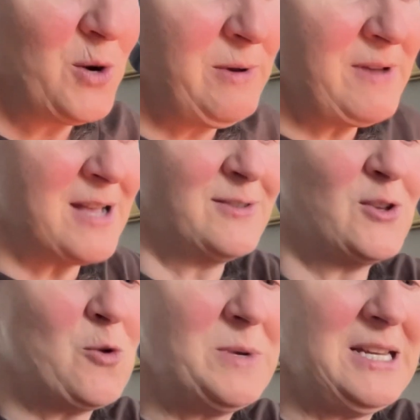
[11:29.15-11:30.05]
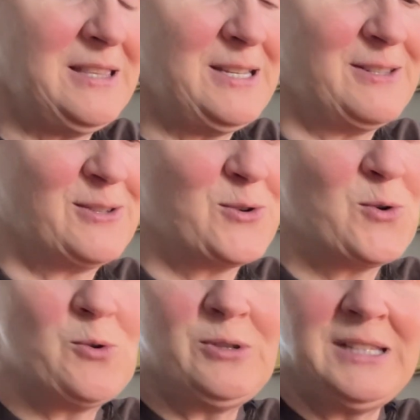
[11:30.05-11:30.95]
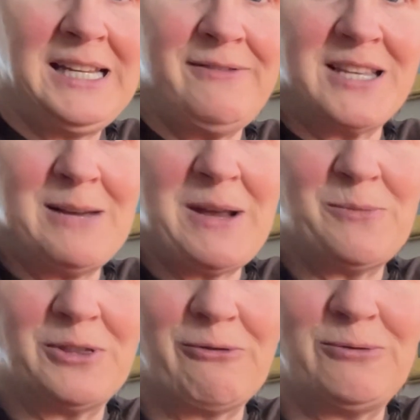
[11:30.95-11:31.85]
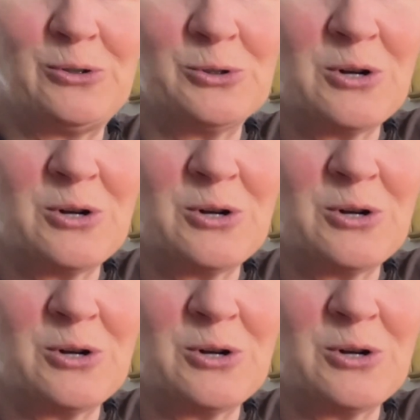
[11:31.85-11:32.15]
We've got so many of these cool leaves that I made with the floral